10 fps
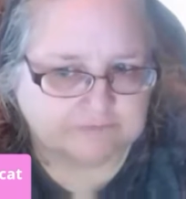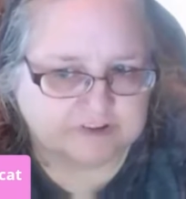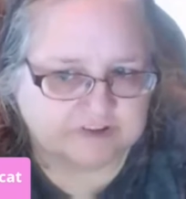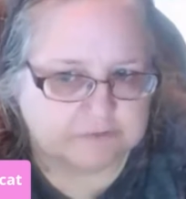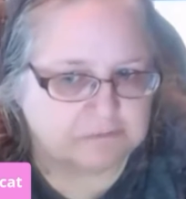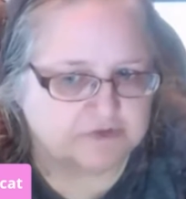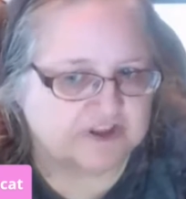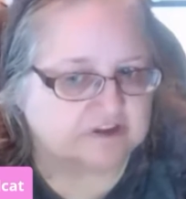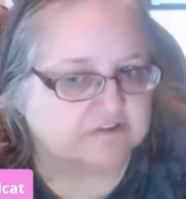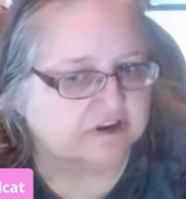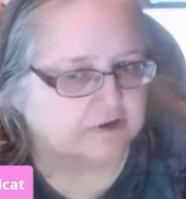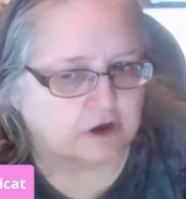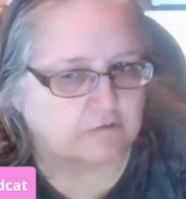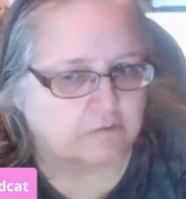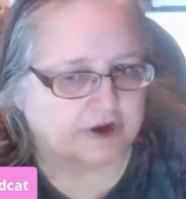simple things like
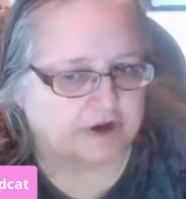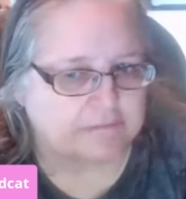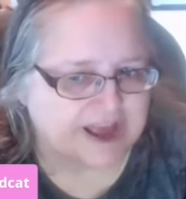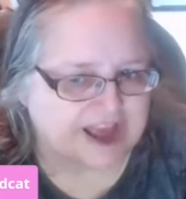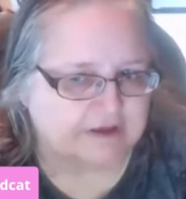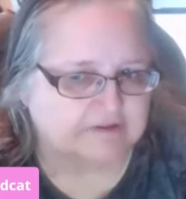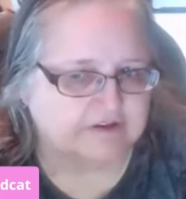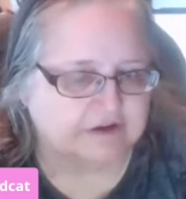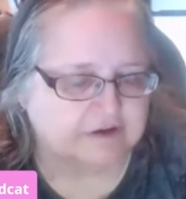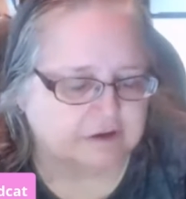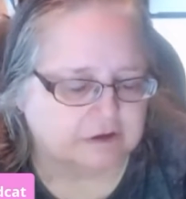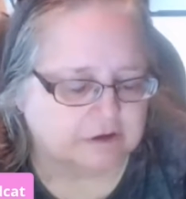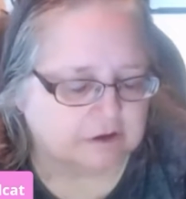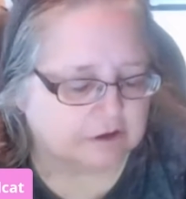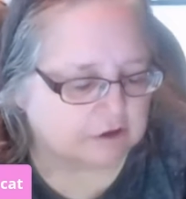not wearing a mask.
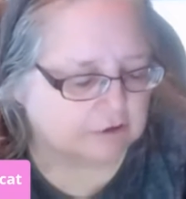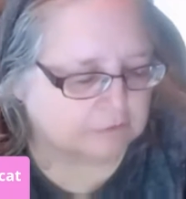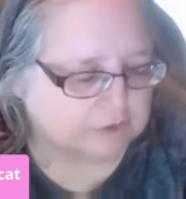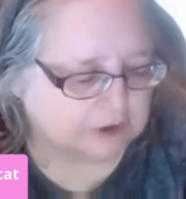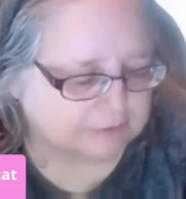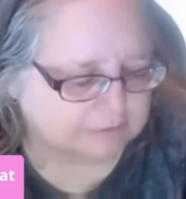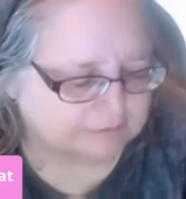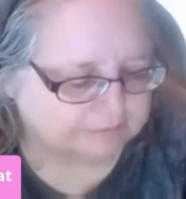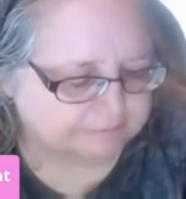Well,